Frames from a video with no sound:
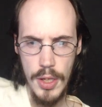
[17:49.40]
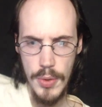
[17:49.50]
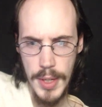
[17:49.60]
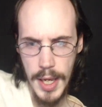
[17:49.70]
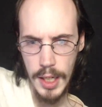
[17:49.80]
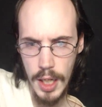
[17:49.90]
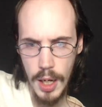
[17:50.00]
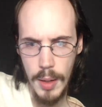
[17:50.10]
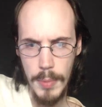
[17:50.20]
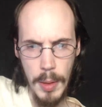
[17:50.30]
You can't
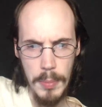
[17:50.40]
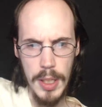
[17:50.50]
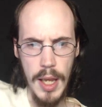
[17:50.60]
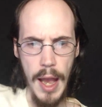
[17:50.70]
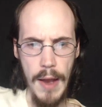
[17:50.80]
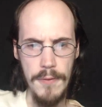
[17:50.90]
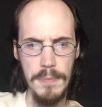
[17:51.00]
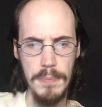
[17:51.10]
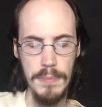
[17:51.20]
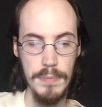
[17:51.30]
come at me half
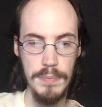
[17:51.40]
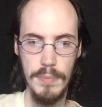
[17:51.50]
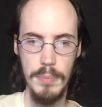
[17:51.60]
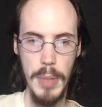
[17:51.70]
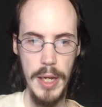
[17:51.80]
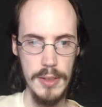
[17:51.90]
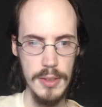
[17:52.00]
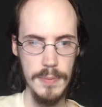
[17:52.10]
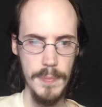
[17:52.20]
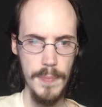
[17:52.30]
baked.